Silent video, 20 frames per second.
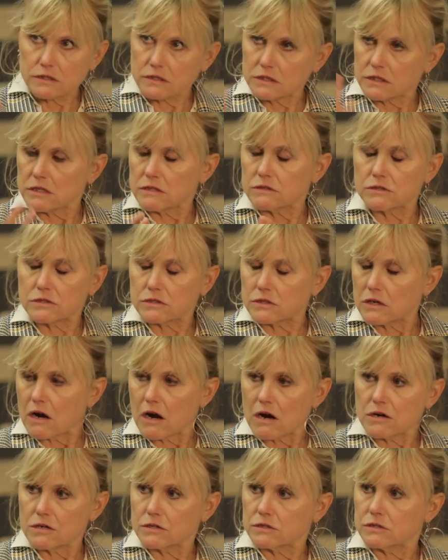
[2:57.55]
seeing
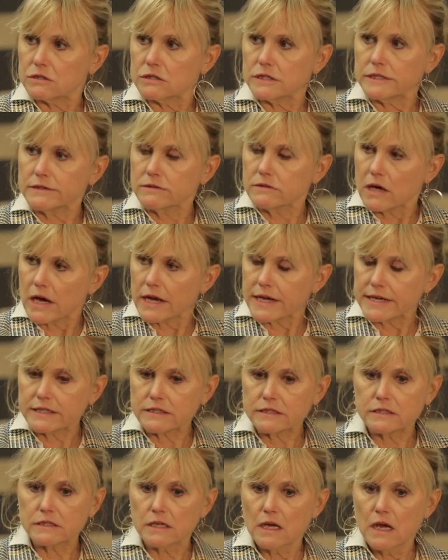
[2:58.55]
stars, seeing
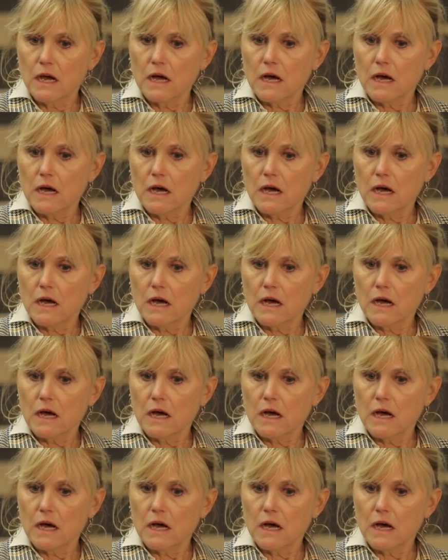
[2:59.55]
lights,